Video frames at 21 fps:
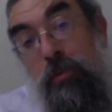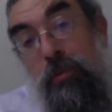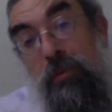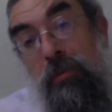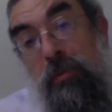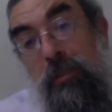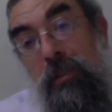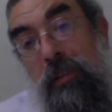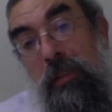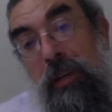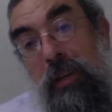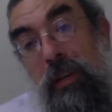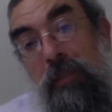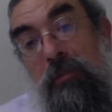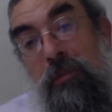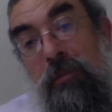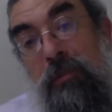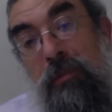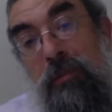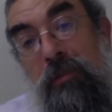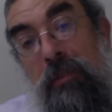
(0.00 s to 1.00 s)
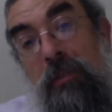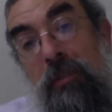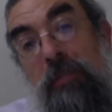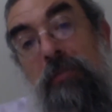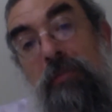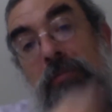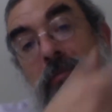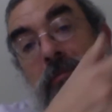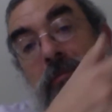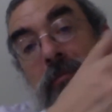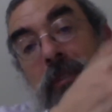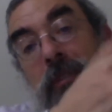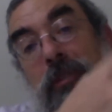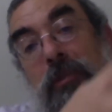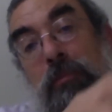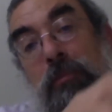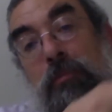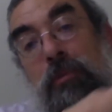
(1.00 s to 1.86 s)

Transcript: In other words, because if you want to shoot high,